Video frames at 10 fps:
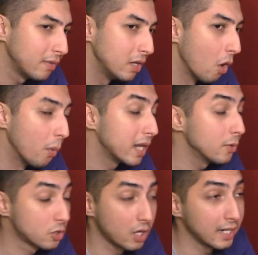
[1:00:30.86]
even know what
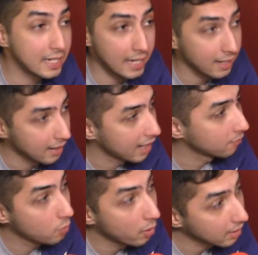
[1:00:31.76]
he was trying to get out
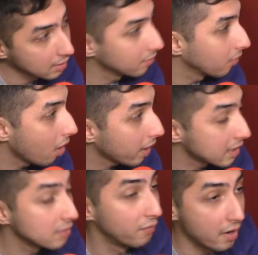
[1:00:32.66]
of going into the vlog.
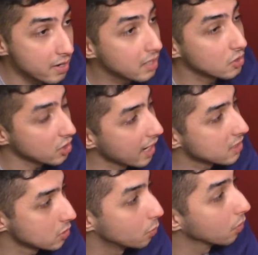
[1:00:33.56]
It's a very good
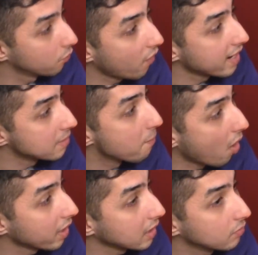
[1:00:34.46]
chance you will find a
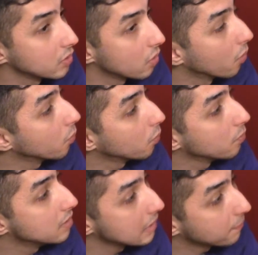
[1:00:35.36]
body if you go
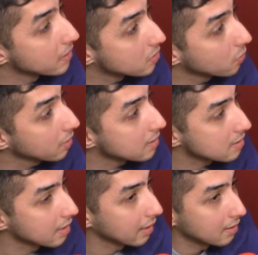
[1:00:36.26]
deep into it.
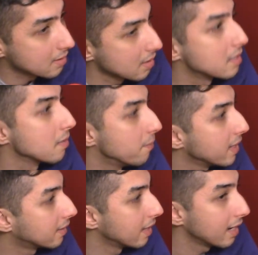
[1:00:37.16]
It's like it's a
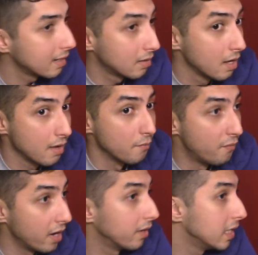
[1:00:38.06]
big thing, and
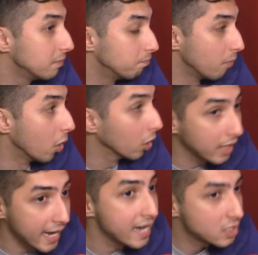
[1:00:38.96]
very
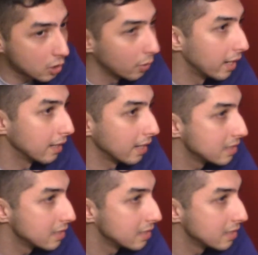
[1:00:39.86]
early into